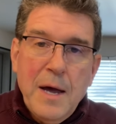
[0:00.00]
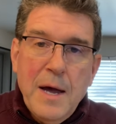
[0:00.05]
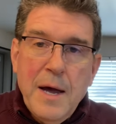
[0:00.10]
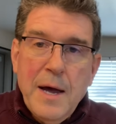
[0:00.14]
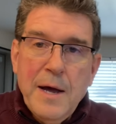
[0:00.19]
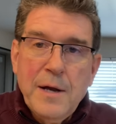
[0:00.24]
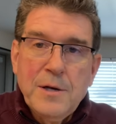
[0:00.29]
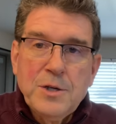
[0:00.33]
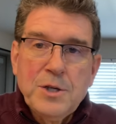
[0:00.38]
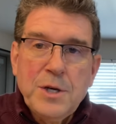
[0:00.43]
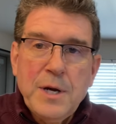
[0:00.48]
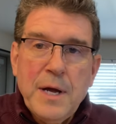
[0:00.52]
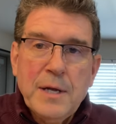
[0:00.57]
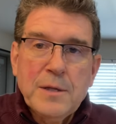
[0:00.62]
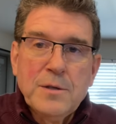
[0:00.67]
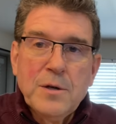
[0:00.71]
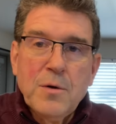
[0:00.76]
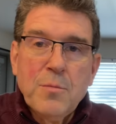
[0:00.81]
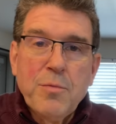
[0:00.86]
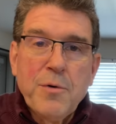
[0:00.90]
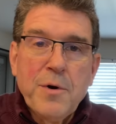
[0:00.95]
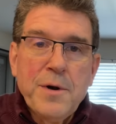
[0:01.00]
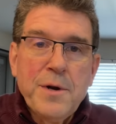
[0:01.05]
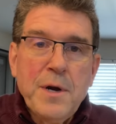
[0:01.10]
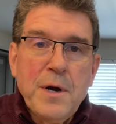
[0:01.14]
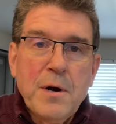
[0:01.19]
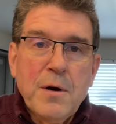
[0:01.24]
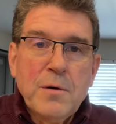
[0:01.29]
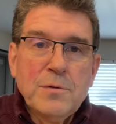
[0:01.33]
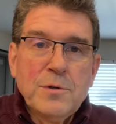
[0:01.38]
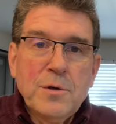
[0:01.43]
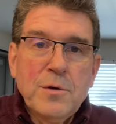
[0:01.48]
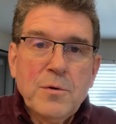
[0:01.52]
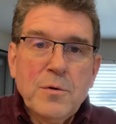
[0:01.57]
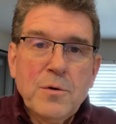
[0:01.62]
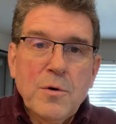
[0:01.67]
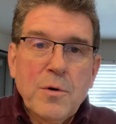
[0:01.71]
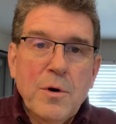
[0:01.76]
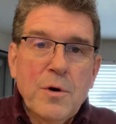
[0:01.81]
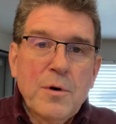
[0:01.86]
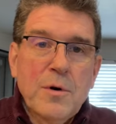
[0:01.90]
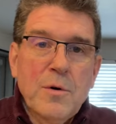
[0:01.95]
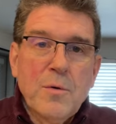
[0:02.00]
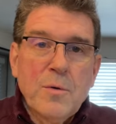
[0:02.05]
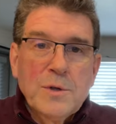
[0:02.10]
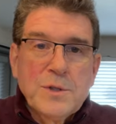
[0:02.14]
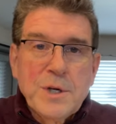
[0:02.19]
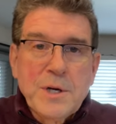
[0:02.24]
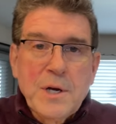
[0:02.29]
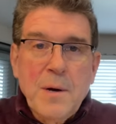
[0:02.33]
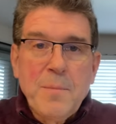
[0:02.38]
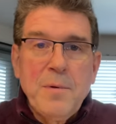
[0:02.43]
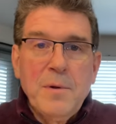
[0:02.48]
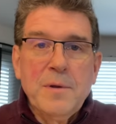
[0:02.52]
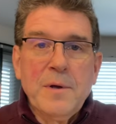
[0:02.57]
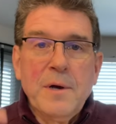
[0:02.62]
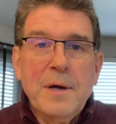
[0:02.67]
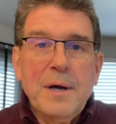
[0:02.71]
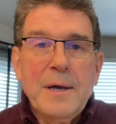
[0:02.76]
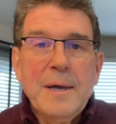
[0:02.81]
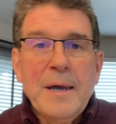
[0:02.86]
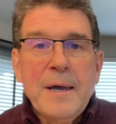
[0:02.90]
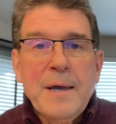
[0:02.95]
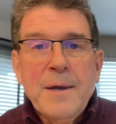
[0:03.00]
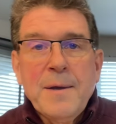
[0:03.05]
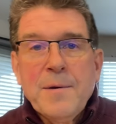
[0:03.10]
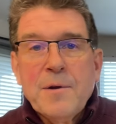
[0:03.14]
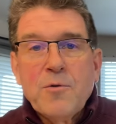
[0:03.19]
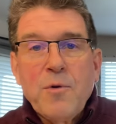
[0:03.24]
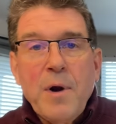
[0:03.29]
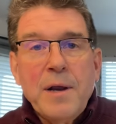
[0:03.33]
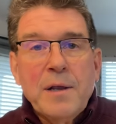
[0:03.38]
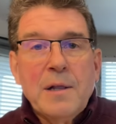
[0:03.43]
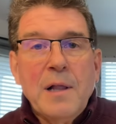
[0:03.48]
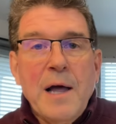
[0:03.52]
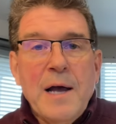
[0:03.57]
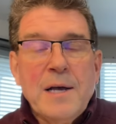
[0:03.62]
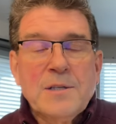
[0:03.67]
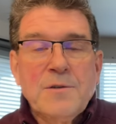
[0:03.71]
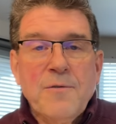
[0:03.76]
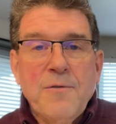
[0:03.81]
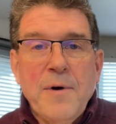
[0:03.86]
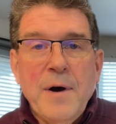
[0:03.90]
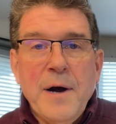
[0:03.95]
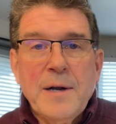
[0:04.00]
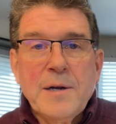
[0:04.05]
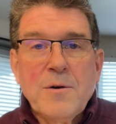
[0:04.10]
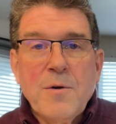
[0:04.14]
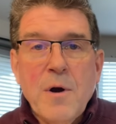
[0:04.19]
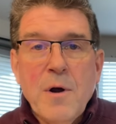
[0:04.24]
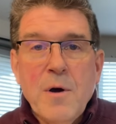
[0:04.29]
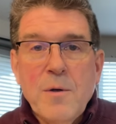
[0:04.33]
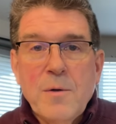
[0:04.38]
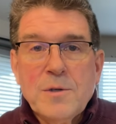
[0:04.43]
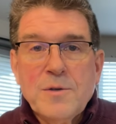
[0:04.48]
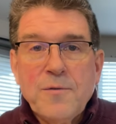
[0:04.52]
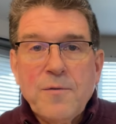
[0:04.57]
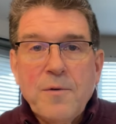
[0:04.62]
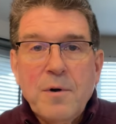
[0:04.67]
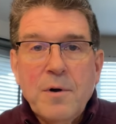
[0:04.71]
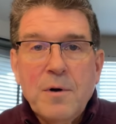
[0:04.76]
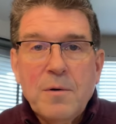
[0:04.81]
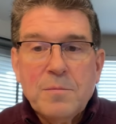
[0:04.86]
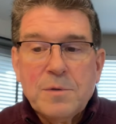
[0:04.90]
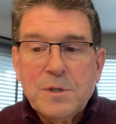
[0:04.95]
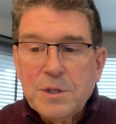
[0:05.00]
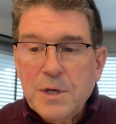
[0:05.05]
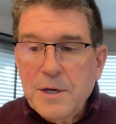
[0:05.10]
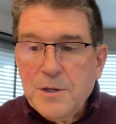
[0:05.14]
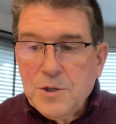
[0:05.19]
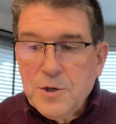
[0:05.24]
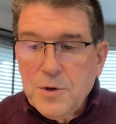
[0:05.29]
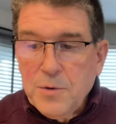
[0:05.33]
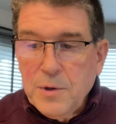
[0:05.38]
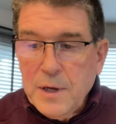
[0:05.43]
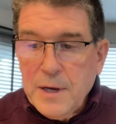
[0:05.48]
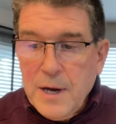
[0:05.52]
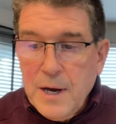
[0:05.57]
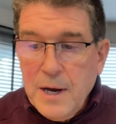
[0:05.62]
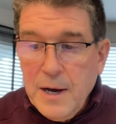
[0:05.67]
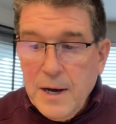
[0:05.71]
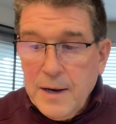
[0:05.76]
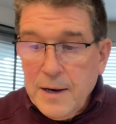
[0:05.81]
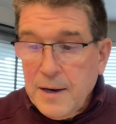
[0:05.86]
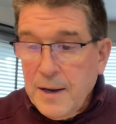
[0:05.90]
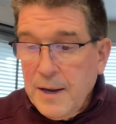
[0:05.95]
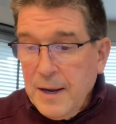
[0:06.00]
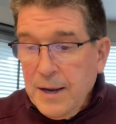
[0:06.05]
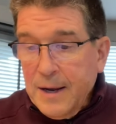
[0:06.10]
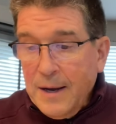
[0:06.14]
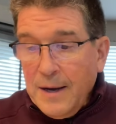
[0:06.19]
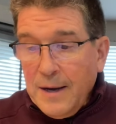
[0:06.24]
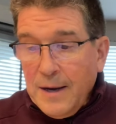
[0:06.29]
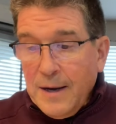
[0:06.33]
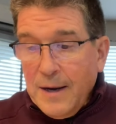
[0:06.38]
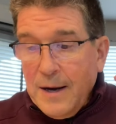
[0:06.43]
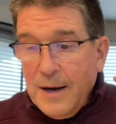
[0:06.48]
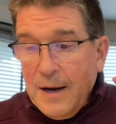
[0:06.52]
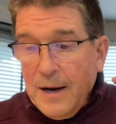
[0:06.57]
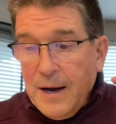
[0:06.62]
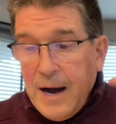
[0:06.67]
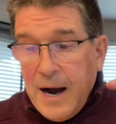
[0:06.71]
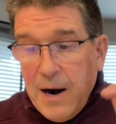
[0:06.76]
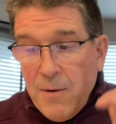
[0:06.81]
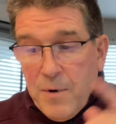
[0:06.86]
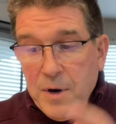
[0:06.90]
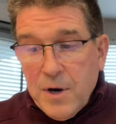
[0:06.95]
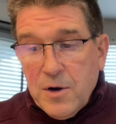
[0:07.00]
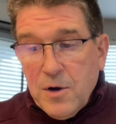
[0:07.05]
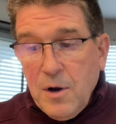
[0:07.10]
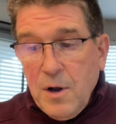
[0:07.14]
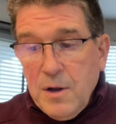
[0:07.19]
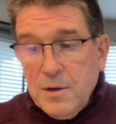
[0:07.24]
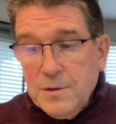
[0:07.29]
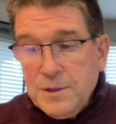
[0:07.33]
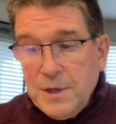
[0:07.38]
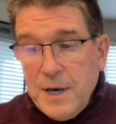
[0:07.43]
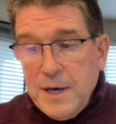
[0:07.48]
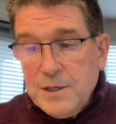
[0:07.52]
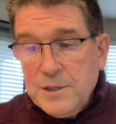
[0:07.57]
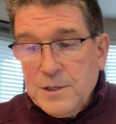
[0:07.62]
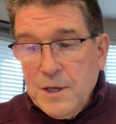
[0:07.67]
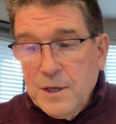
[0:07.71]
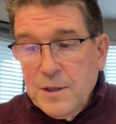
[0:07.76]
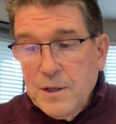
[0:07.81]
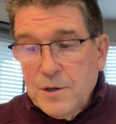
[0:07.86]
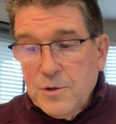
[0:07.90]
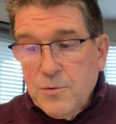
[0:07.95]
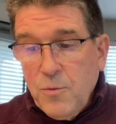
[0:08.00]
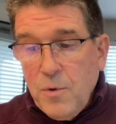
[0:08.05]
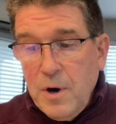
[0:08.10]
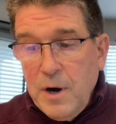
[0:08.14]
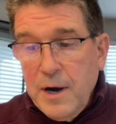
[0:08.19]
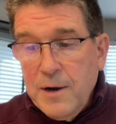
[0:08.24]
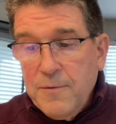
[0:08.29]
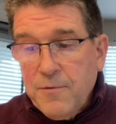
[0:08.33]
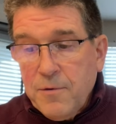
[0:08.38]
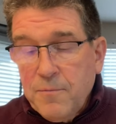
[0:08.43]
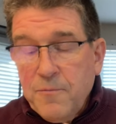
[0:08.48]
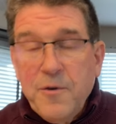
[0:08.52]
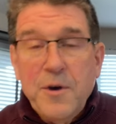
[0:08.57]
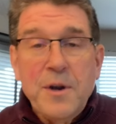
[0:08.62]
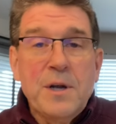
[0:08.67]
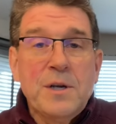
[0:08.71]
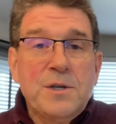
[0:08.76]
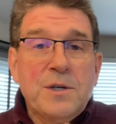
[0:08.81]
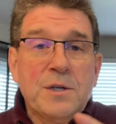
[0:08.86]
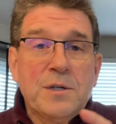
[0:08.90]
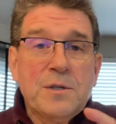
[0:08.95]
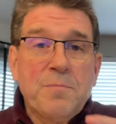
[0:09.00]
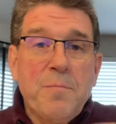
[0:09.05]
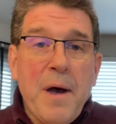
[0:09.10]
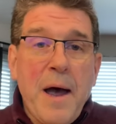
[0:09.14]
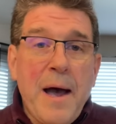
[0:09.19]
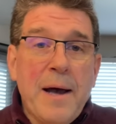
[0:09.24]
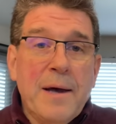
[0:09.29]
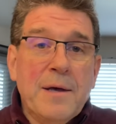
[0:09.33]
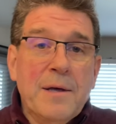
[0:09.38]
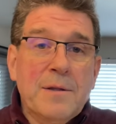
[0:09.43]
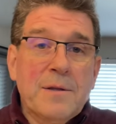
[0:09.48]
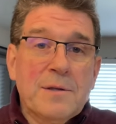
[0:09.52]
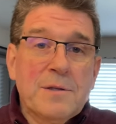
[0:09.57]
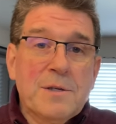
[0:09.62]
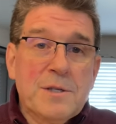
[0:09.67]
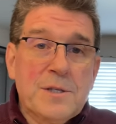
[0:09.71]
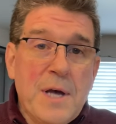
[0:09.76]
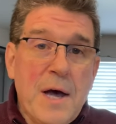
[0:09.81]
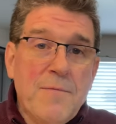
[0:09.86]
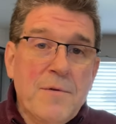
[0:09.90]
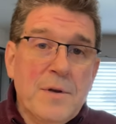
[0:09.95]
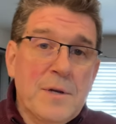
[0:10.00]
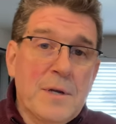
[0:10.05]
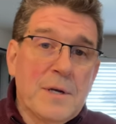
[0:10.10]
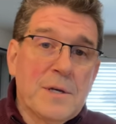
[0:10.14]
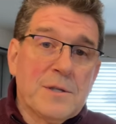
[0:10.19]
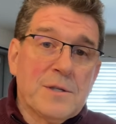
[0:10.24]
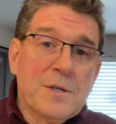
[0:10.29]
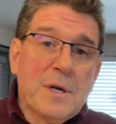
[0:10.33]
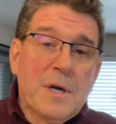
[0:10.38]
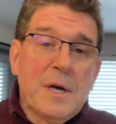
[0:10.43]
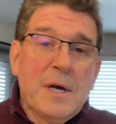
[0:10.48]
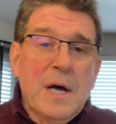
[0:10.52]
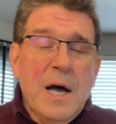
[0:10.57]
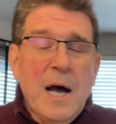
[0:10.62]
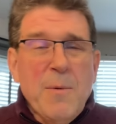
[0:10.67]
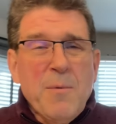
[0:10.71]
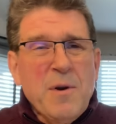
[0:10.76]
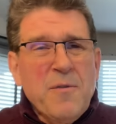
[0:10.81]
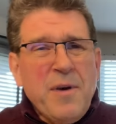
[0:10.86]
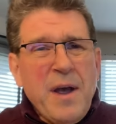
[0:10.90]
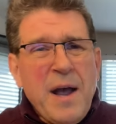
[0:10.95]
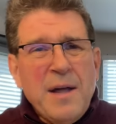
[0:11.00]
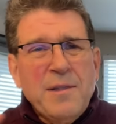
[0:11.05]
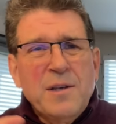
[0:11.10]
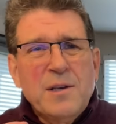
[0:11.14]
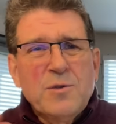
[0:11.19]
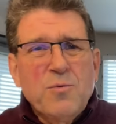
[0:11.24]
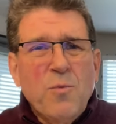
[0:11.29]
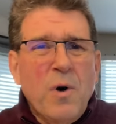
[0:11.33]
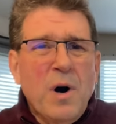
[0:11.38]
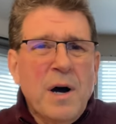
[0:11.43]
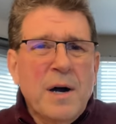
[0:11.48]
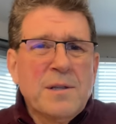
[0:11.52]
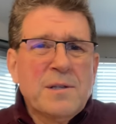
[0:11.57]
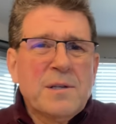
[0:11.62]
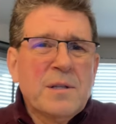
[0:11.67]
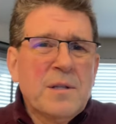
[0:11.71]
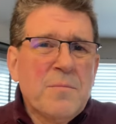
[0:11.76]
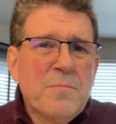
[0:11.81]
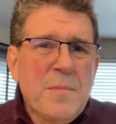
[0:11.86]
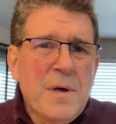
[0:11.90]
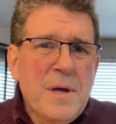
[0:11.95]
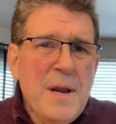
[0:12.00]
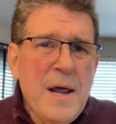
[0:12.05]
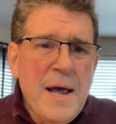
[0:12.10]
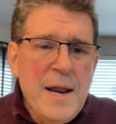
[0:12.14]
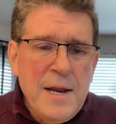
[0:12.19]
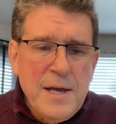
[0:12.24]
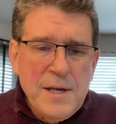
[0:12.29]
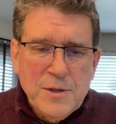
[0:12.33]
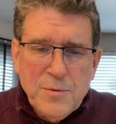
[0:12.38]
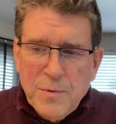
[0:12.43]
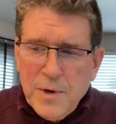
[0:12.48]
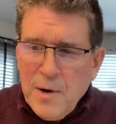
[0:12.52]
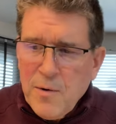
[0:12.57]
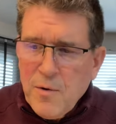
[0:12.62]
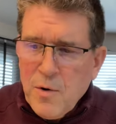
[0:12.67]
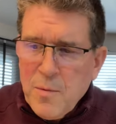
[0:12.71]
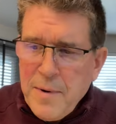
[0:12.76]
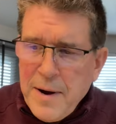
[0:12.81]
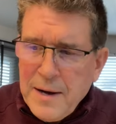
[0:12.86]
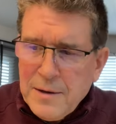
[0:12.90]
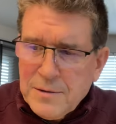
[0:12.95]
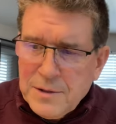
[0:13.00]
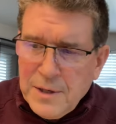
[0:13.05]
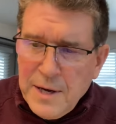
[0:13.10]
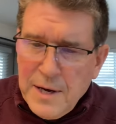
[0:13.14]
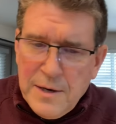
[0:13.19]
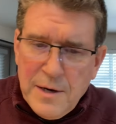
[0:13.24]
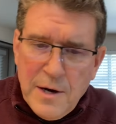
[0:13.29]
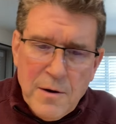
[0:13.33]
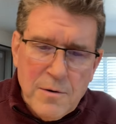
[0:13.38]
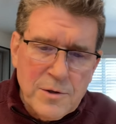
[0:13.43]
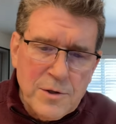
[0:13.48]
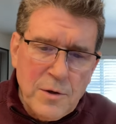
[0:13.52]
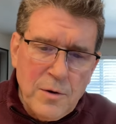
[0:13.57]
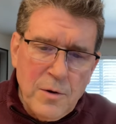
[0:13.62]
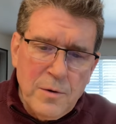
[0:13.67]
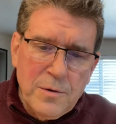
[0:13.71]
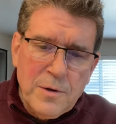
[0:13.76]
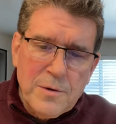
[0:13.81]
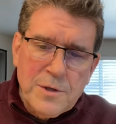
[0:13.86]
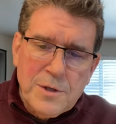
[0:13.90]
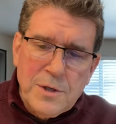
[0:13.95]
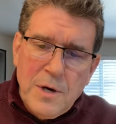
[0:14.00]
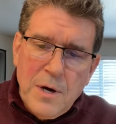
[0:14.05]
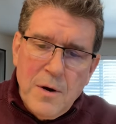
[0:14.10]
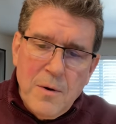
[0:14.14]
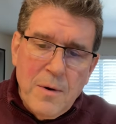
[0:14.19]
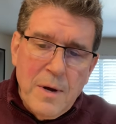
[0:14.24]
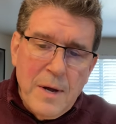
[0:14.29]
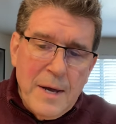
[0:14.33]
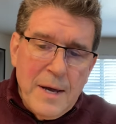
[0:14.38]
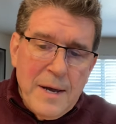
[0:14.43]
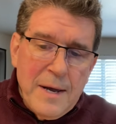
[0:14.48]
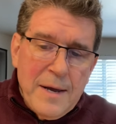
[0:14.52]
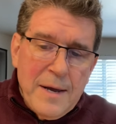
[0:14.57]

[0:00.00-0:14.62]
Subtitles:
and Chateau Brunier du Cru, which coupled the great classified growths from St. Julien. I recall tasting this wine from vintages back in the 70s. I would have had these wines in the mid 80s when they were about 10 years old or so.